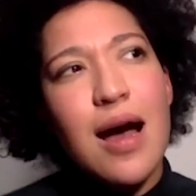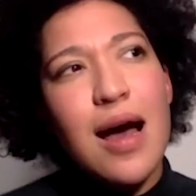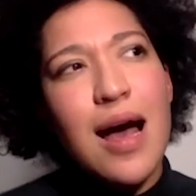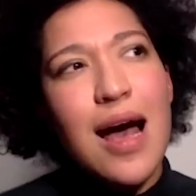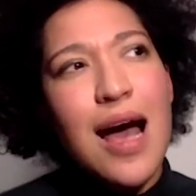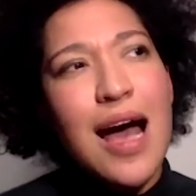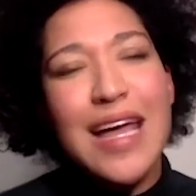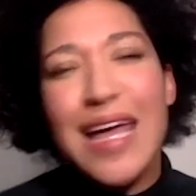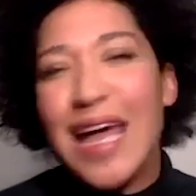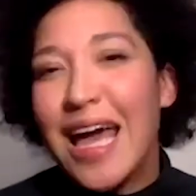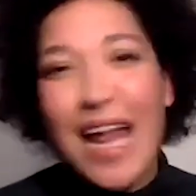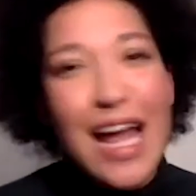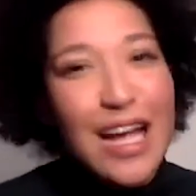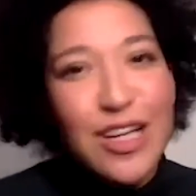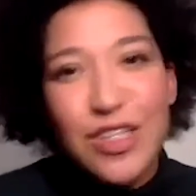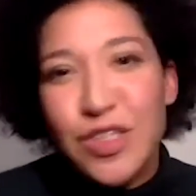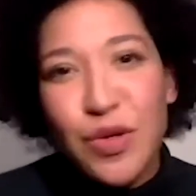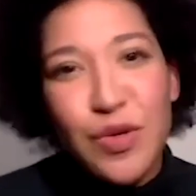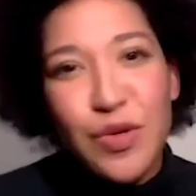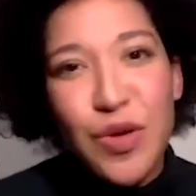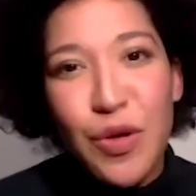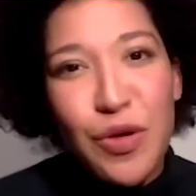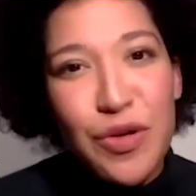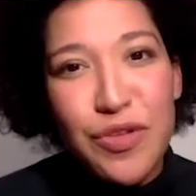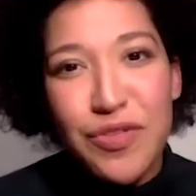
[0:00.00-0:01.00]
again, I
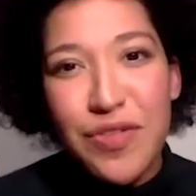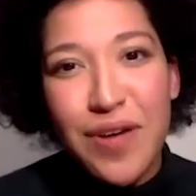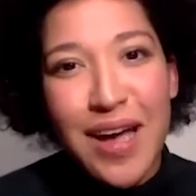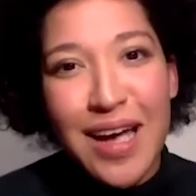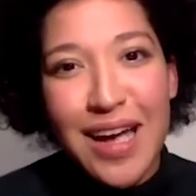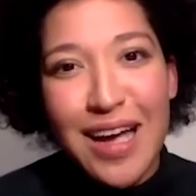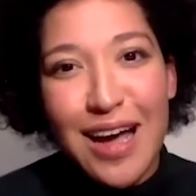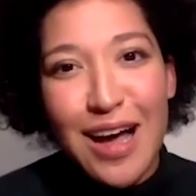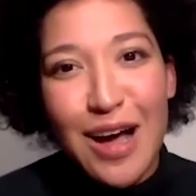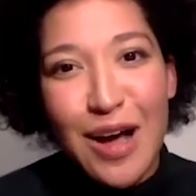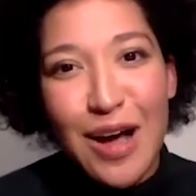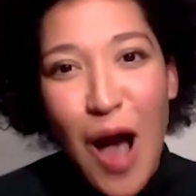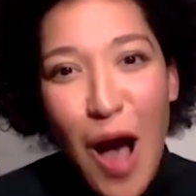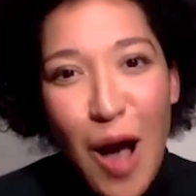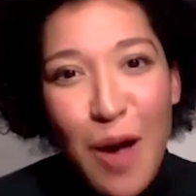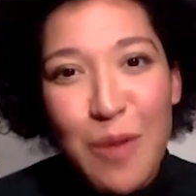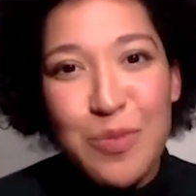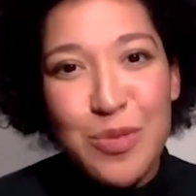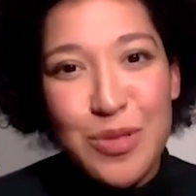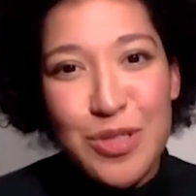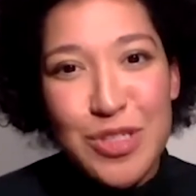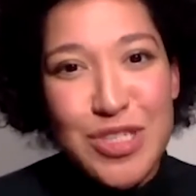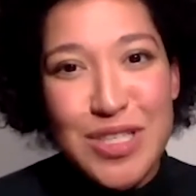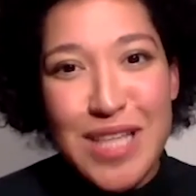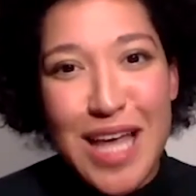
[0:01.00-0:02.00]
don't know if I
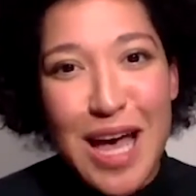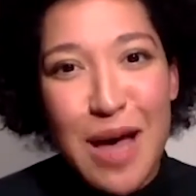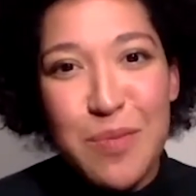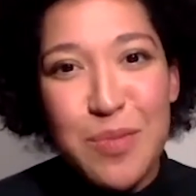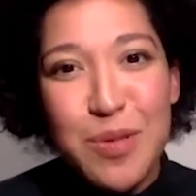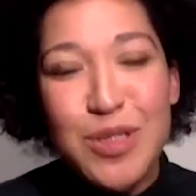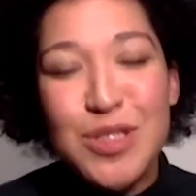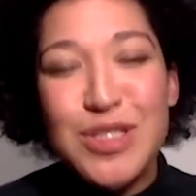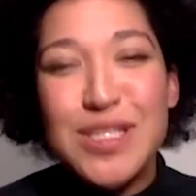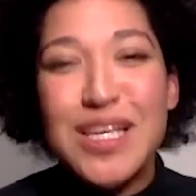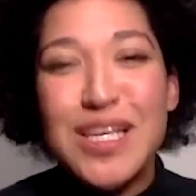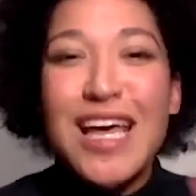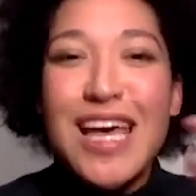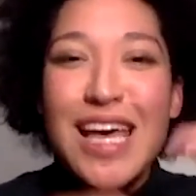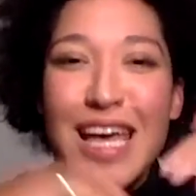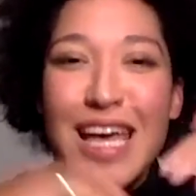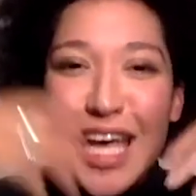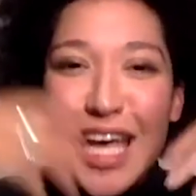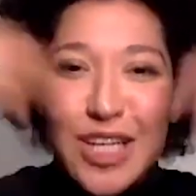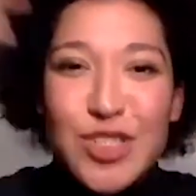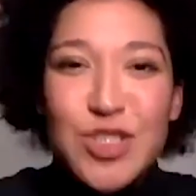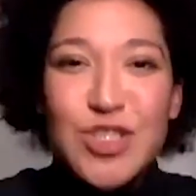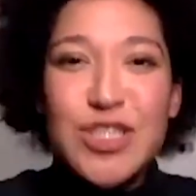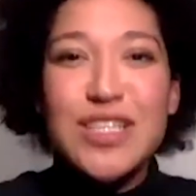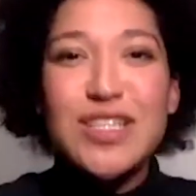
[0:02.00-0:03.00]
accomplished that, but it's like,
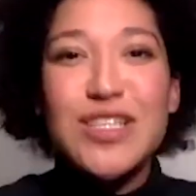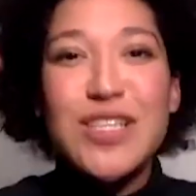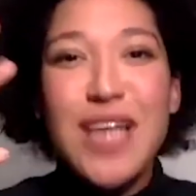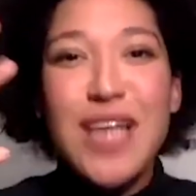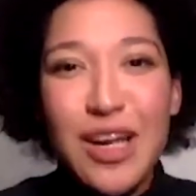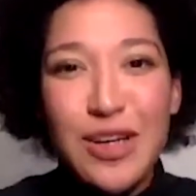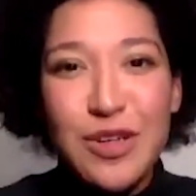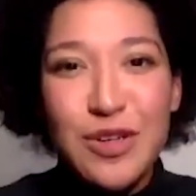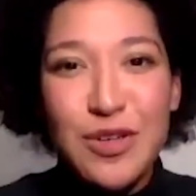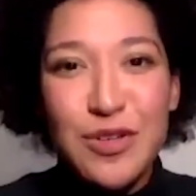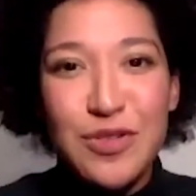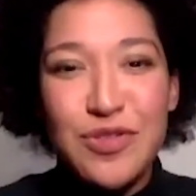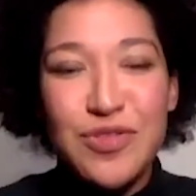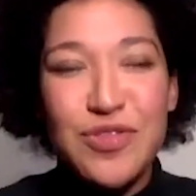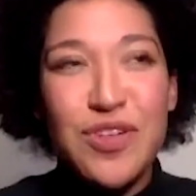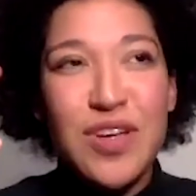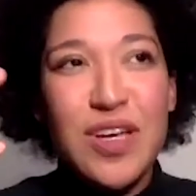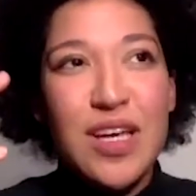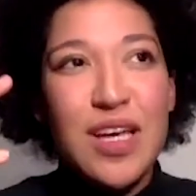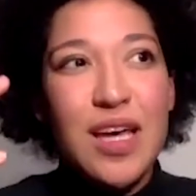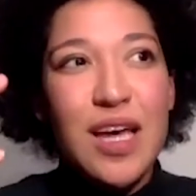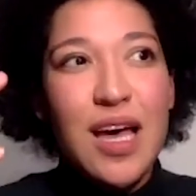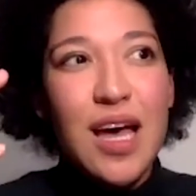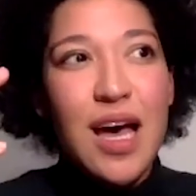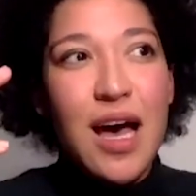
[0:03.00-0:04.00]
it's these kind of,
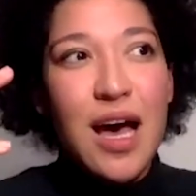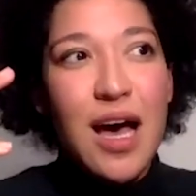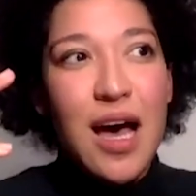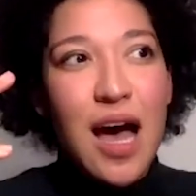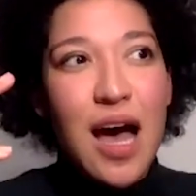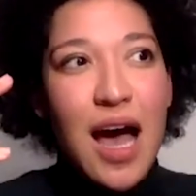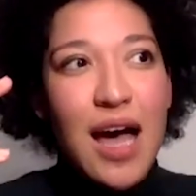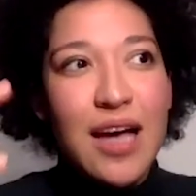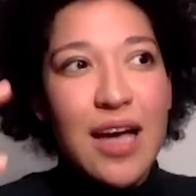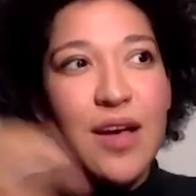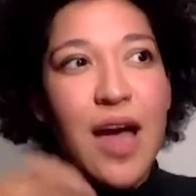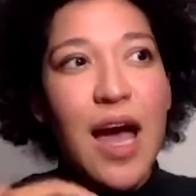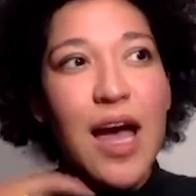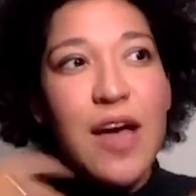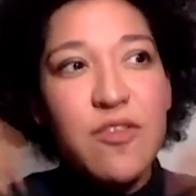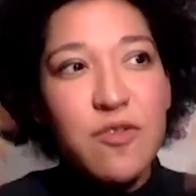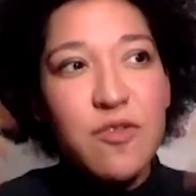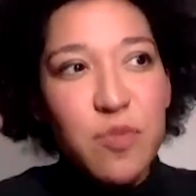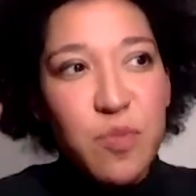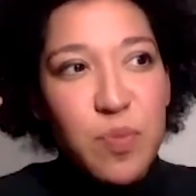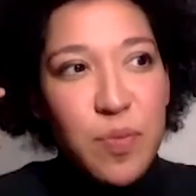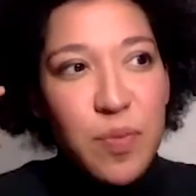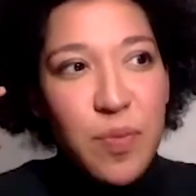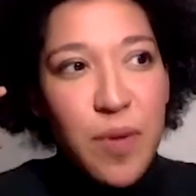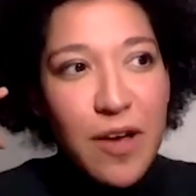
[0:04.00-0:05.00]
I, I've,
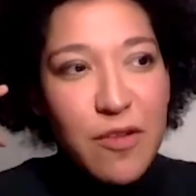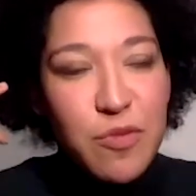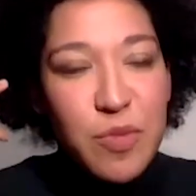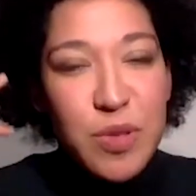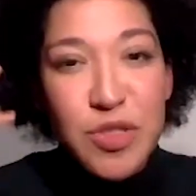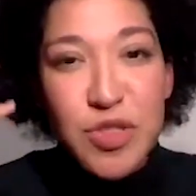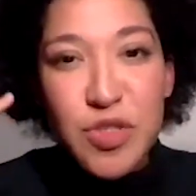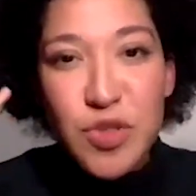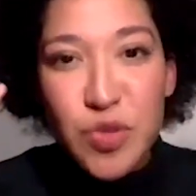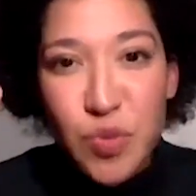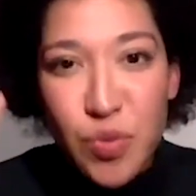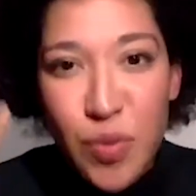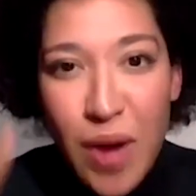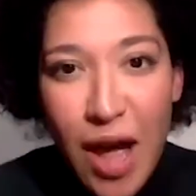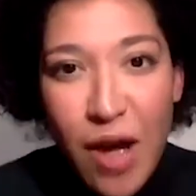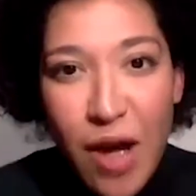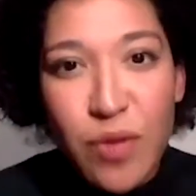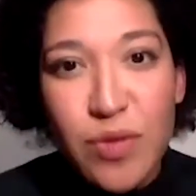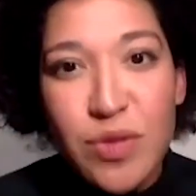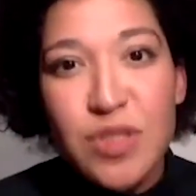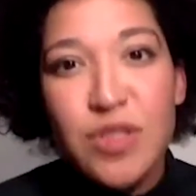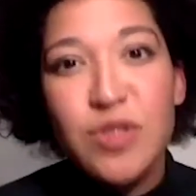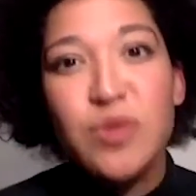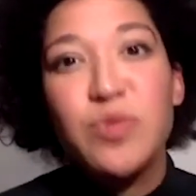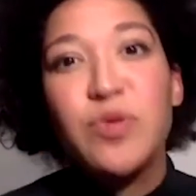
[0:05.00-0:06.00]
I've been
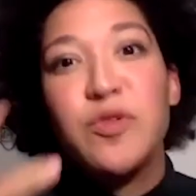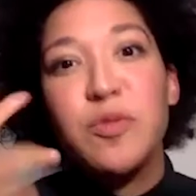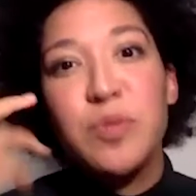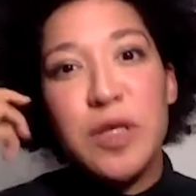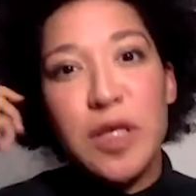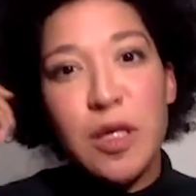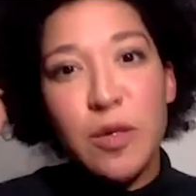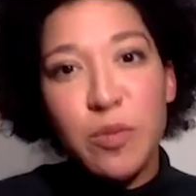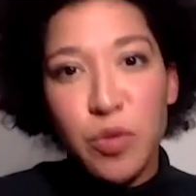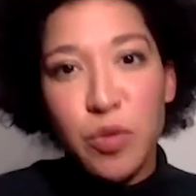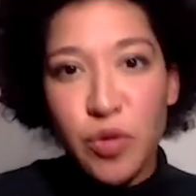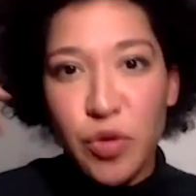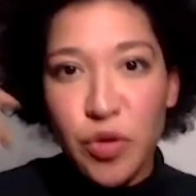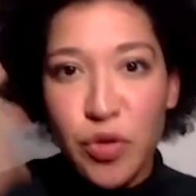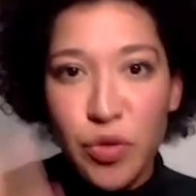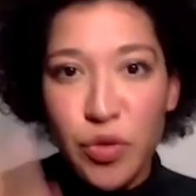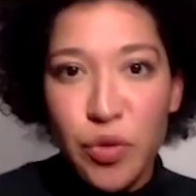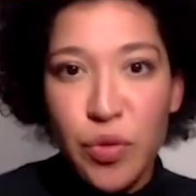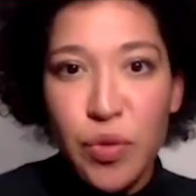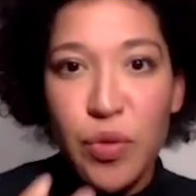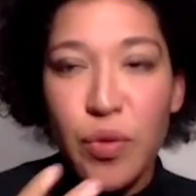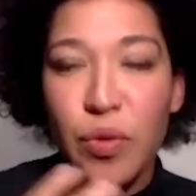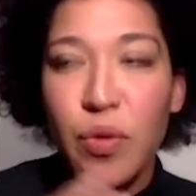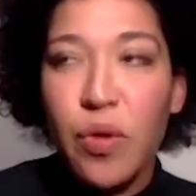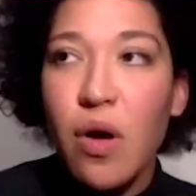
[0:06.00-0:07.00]
surrounded with people
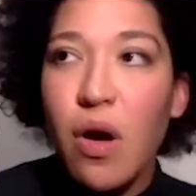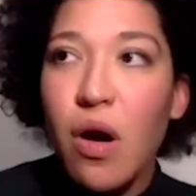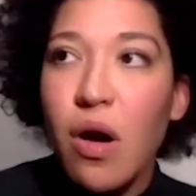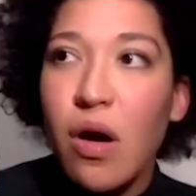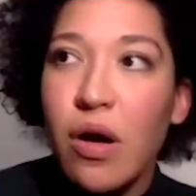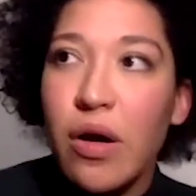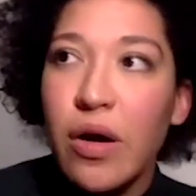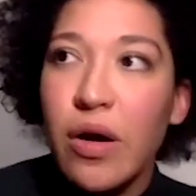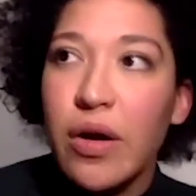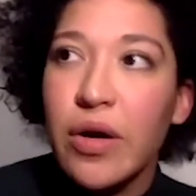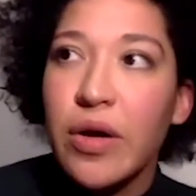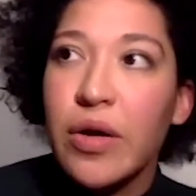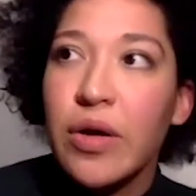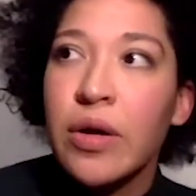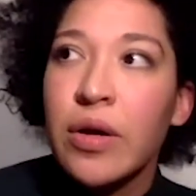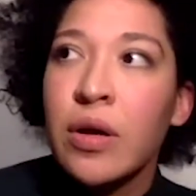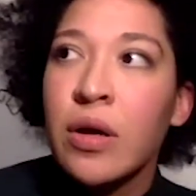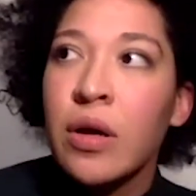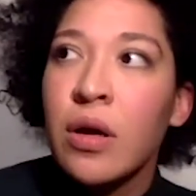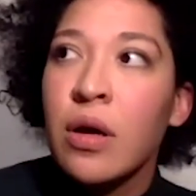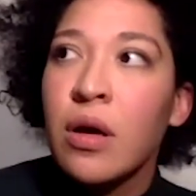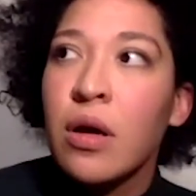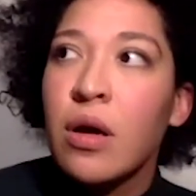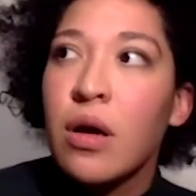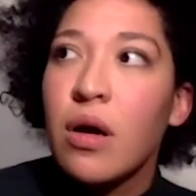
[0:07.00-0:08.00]
who are
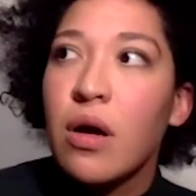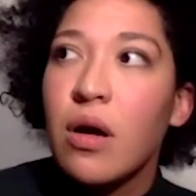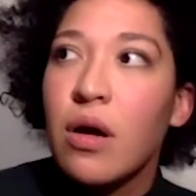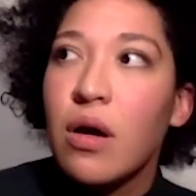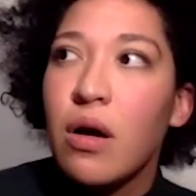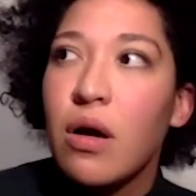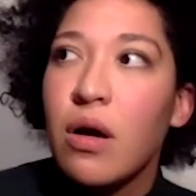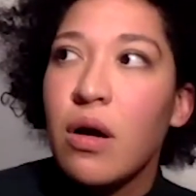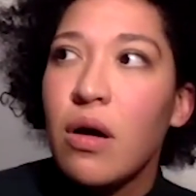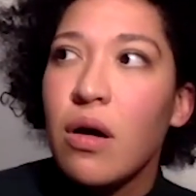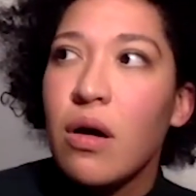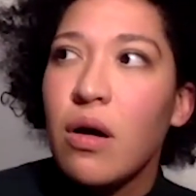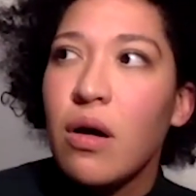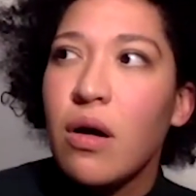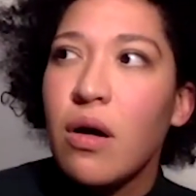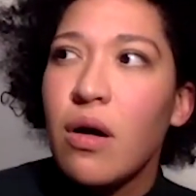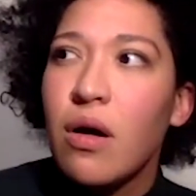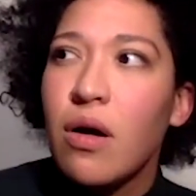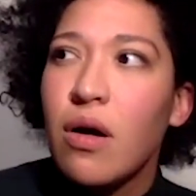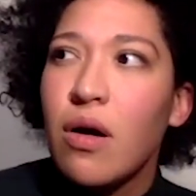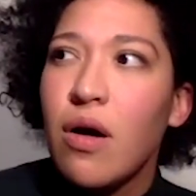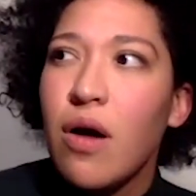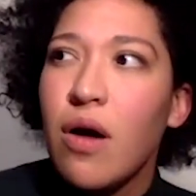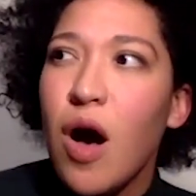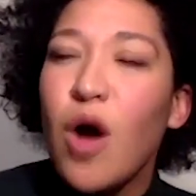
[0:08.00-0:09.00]

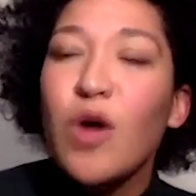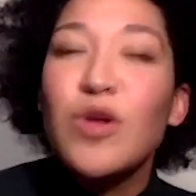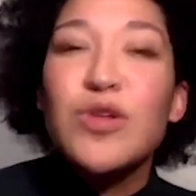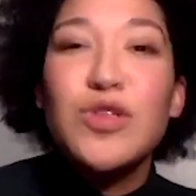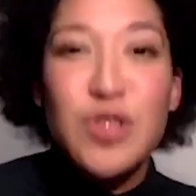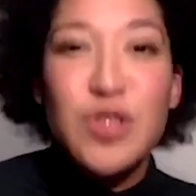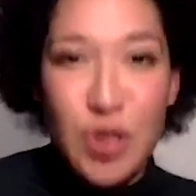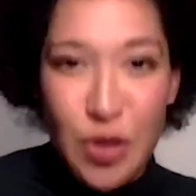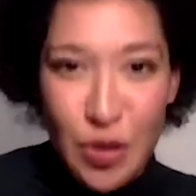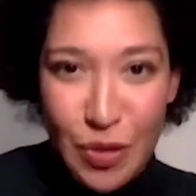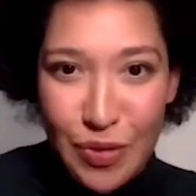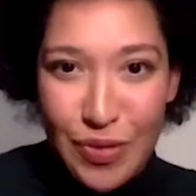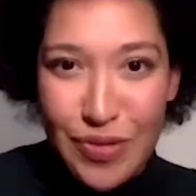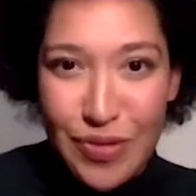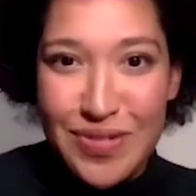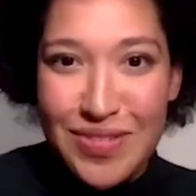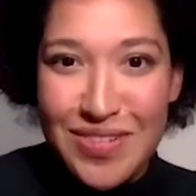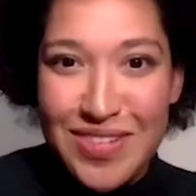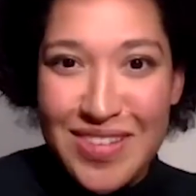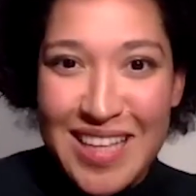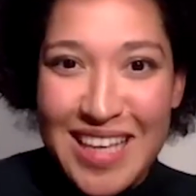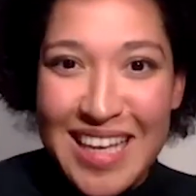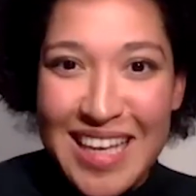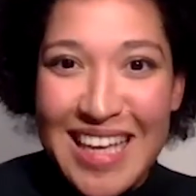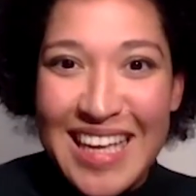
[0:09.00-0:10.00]
also
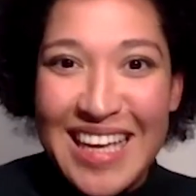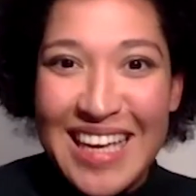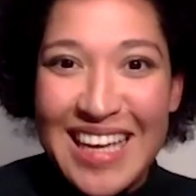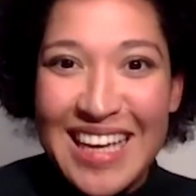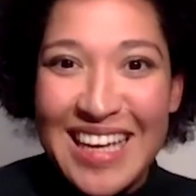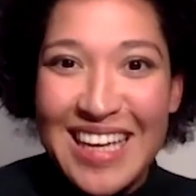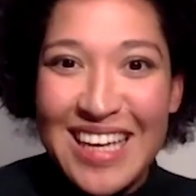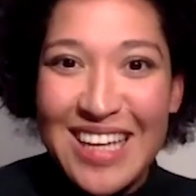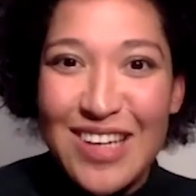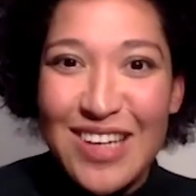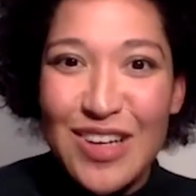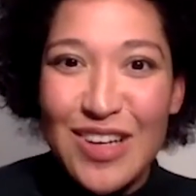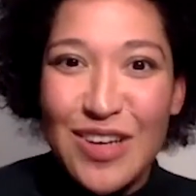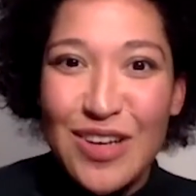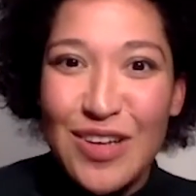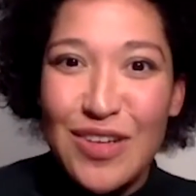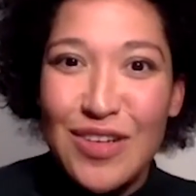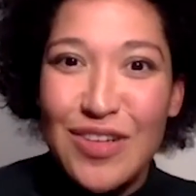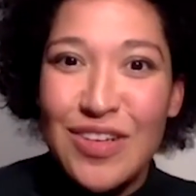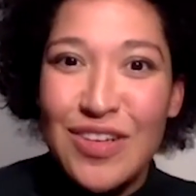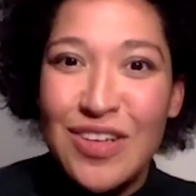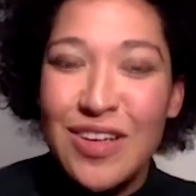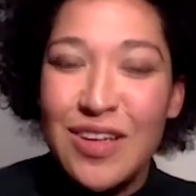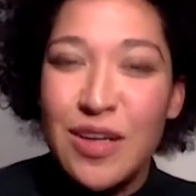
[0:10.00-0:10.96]
thinking in a